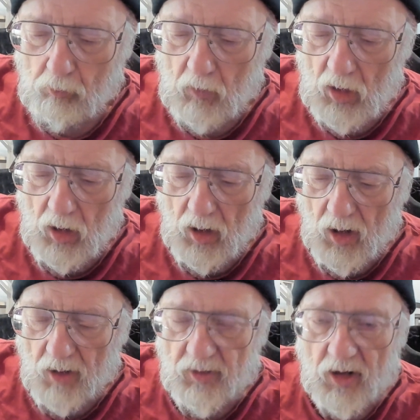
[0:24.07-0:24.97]

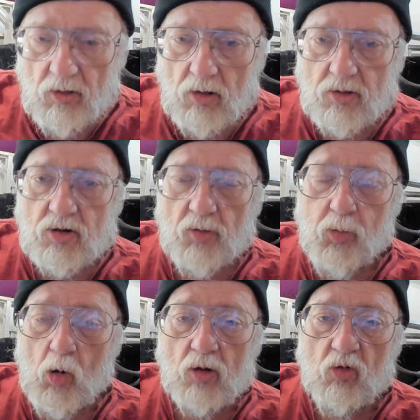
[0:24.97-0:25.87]
they'll
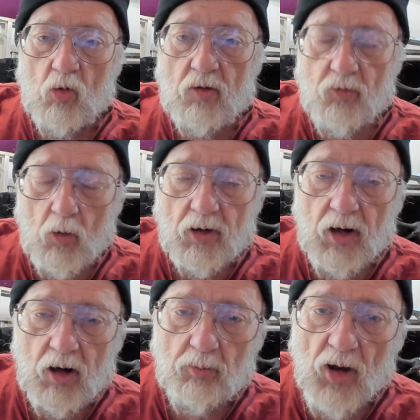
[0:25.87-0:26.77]
support 24
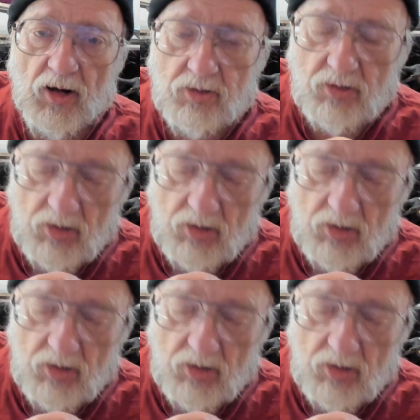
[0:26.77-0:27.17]
gigabytes